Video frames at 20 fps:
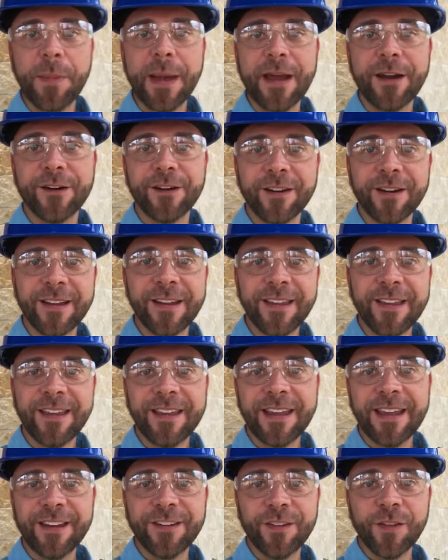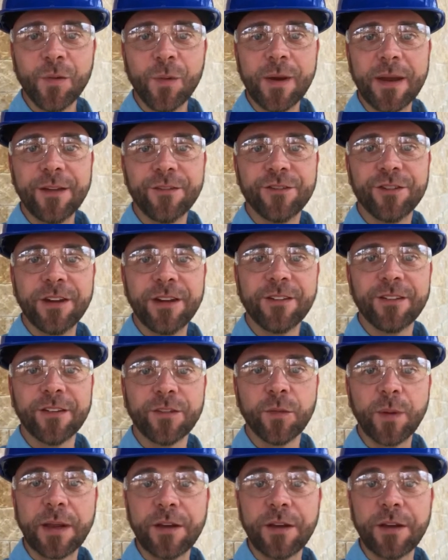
better into the way of Jesus.